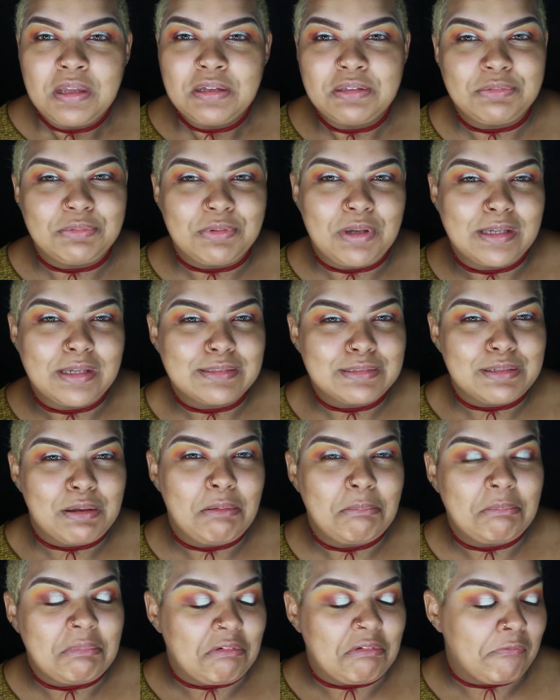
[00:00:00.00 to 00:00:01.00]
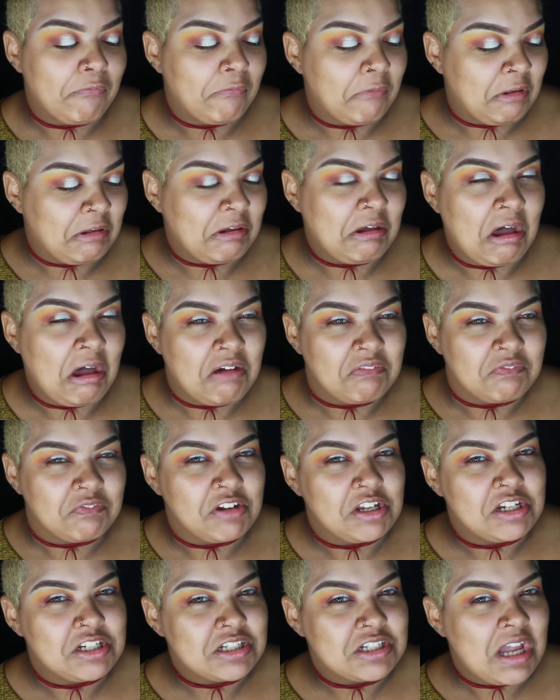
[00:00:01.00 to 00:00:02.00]
You guys know I'm a full
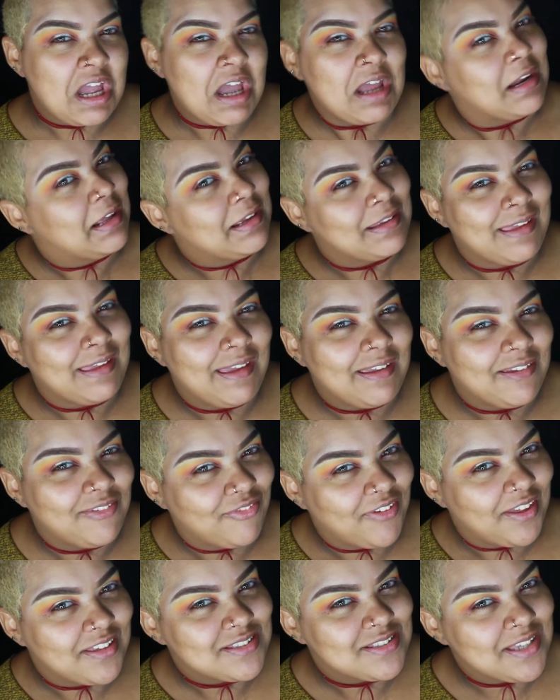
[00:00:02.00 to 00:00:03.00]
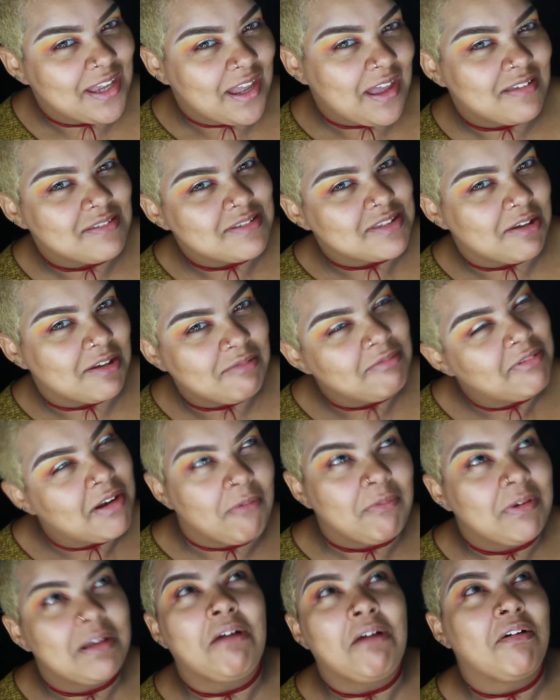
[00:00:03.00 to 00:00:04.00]
coverage kind of cake face gal, so you know
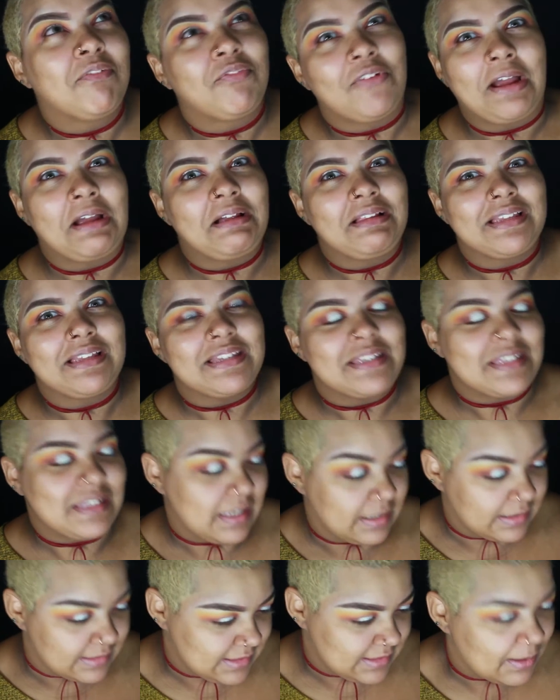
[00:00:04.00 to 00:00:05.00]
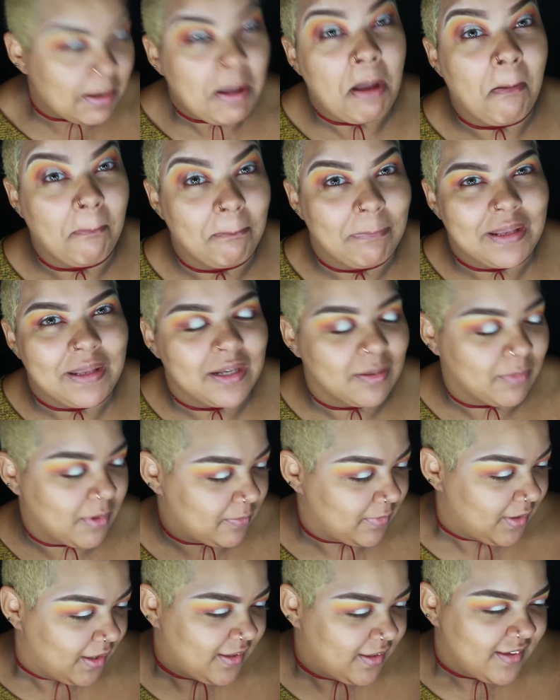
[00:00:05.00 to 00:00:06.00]
we going for at least 6
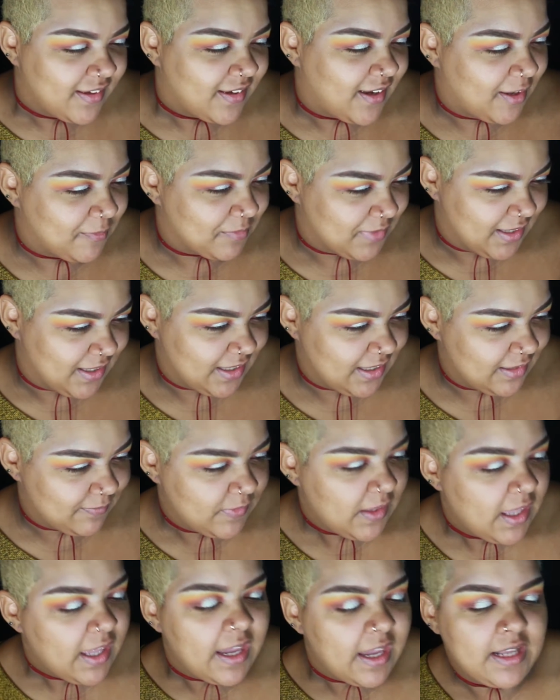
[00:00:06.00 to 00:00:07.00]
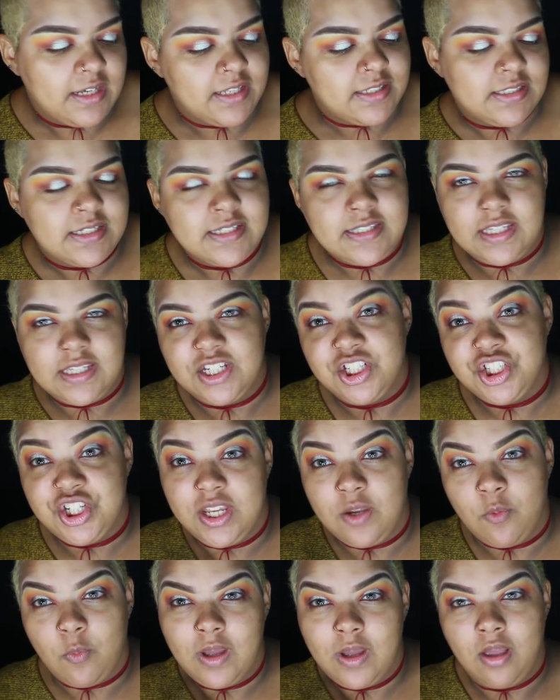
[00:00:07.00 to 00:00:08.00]
minimum. I'm kidding. And it does say
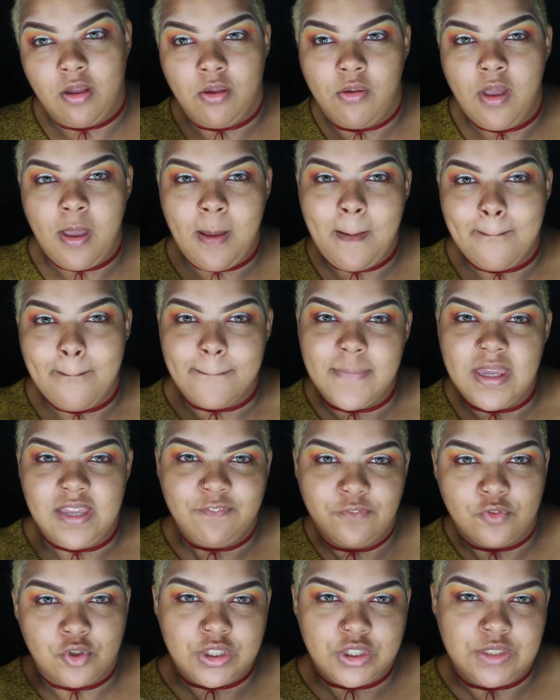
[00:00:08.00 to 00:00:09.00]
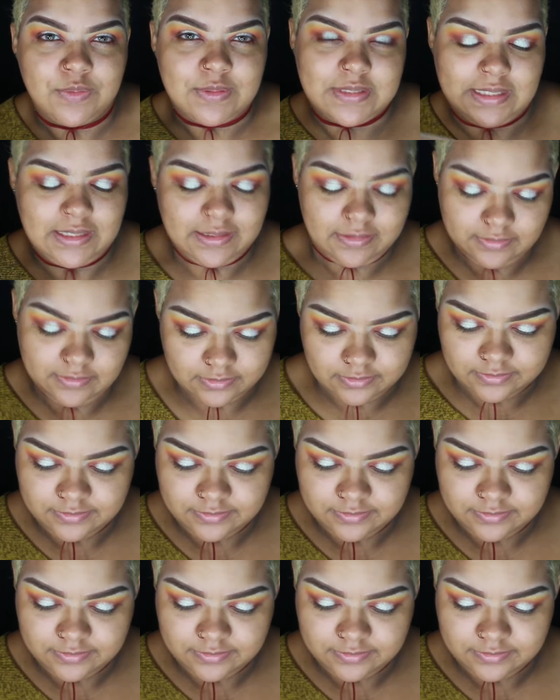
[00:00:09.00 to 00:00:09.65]
shake well before using.